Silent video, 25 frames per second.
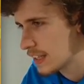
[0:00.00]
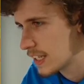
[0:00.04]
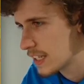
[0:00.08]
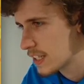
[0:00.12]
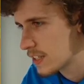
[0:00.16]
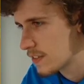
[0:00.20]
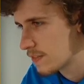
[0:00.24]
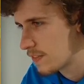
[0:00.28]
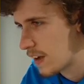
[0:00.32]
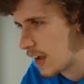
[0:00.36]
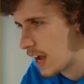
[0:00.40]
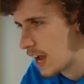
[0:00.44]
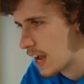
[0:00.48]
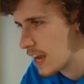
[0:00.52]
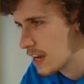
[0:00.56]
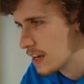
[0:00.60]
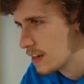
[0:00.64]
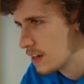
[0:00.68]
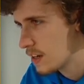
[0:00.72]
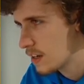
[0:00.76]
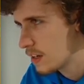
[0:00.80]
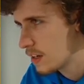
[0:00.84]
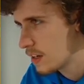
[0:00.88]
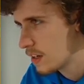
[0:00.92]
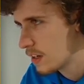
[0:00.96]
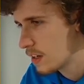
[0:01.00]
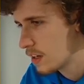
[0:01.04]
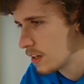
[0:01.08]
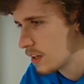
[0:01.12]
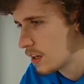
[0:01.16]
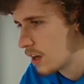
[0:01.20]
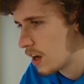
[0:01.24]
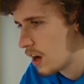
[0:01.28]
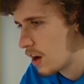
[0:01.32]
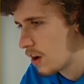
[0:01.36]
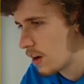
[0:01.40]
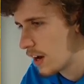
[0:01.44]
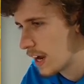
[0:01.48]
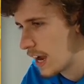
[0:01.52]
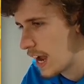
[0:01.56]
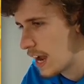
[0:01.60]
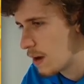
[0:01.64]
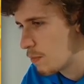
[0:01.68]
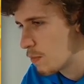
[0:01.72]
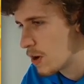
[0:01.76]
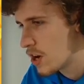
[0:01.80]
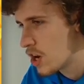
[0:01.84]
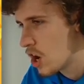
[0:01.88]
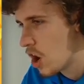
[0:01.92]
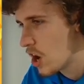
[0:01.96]
that's fine. Okay,
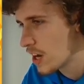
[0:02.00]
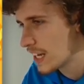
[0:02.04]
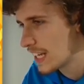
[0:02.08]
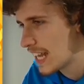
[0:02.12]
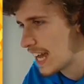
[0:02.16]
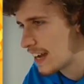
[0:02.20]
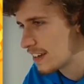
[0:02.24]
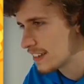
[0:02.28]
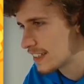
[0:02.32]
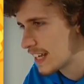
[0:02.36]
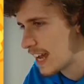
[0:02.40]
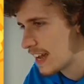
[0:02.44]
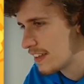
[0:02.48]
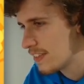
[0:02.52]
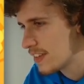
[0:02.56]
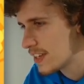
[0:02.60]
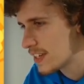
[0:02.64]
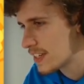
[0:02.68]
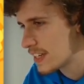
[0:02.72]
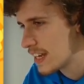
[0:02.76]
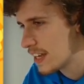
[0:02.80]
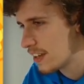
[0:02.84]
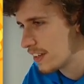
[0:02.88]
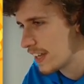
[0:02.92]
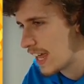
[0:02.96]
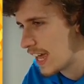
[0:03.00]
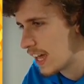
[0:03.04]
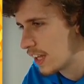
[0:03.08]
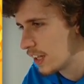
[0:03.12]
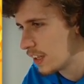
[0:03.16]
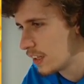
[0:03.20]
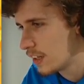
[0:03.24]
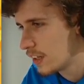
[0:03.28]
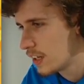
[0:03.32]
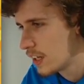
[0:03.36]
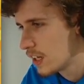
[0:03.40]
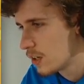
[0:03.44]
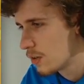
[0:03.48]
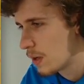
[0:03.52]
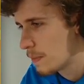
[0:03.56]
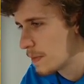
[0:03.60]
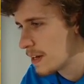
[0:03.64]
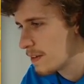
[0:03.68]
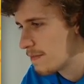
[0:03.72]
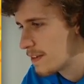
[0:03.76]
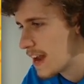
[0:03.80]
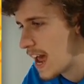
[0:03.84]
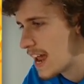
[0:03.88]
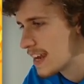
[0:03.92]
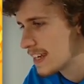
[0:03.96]
we're not allowed to end this 0-0. I mean,
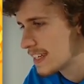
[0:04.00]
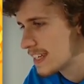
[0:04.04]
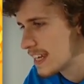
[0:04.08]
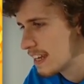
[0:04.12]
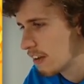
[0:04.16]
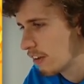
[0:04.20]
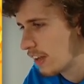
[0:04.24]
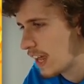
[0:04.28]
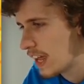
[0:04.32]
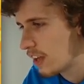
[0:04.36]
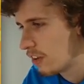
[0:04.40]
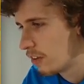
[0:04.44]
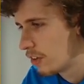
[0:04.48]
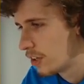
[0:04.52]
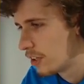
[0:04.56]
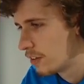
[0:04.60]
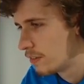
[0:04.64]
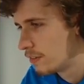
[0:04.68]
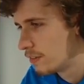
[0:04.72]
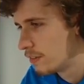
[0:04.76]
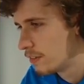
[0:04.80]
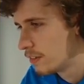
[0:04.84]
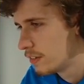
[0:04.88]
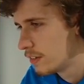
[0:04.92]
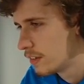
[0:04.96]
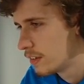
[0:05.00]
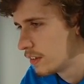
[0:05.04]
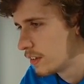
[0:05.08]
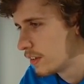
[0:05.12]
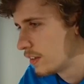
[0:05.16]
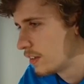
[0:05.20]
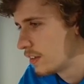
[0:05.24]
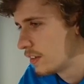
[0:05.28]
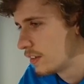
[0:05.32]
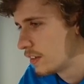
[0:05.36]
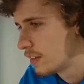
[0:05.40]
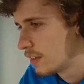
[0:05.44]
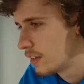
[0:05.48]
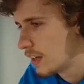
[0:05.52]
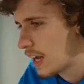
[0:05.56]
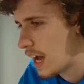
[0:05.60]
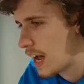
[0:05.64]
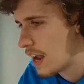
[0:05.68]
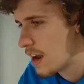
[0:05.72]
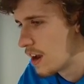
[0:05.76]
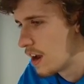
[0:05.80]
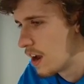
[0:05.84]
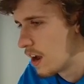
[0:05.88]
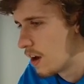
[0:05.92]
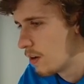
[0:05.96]
if it ends 0-0, then...
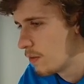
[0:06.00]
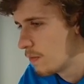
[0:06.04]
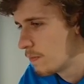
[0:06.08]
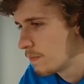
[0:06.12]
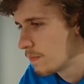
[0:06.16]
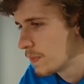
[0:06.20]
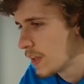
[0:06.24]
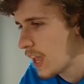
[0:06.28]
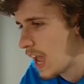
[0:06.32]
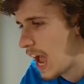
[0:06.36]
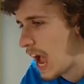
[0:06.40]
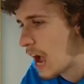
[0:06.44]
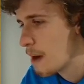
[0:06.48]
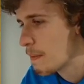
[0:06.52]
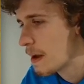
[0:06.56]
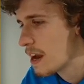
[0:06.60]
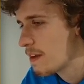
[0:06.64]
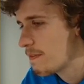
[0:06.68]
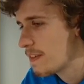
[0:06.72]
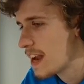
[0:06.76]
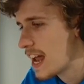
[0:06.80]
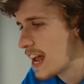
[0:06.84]
I don't know. How about if it